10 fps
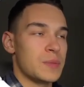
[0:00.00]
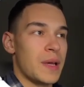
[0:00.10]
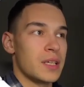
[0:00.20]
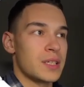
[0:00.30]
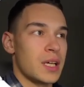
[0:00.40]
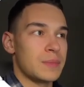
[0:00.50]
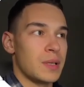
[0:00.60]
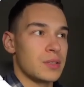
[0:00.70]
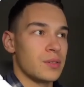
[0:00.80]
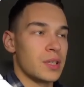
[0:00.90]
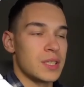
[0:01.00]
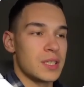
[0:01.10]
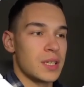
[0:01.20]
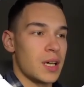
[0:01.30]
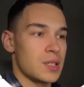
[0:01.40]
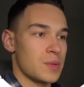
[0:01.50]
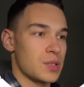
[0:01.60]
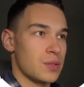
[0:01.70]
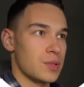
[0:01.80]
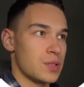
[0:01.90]
sales, but on existing customers,
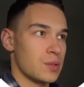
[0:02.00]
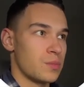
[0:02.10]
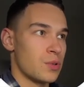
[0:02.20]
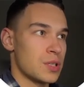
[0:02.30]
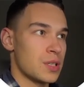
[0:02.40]
so it's not worth it.